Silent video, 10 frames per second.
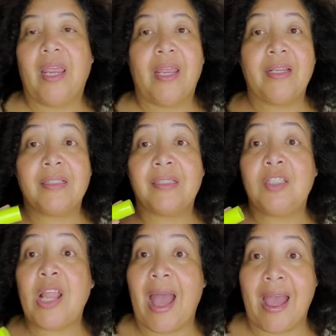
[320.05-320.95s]
It is
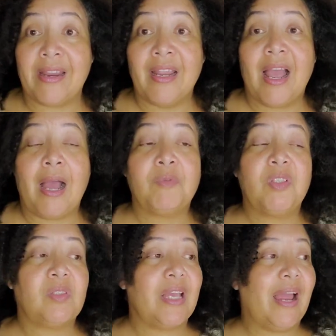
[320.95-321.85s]
not. I'm
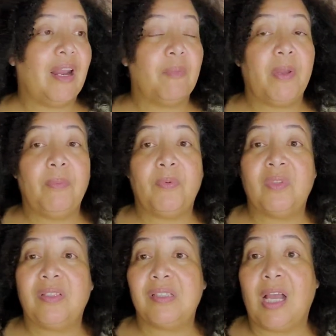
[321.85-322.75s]
so tired of
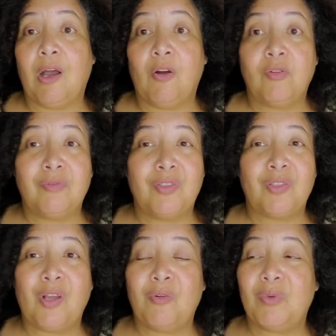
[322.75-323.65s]
people, this whole,
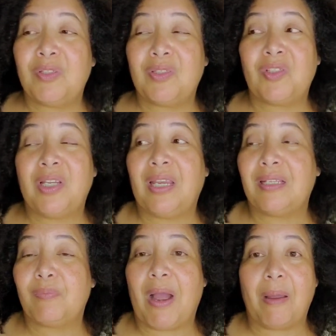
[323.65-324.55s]
you know, when shit
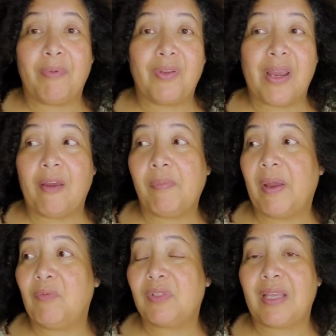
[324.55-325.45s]
gets popular,
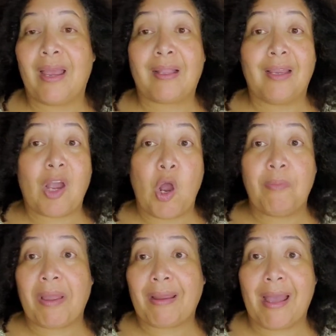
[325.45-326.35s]
everybody wants to act like, oh
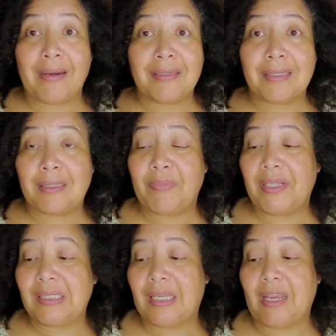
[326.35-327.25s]
my God, this is the
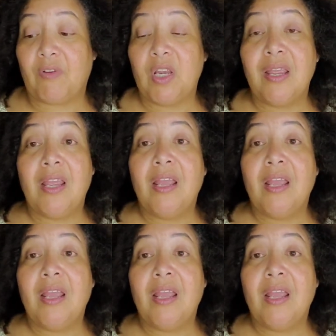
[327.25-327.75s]
best thing ever.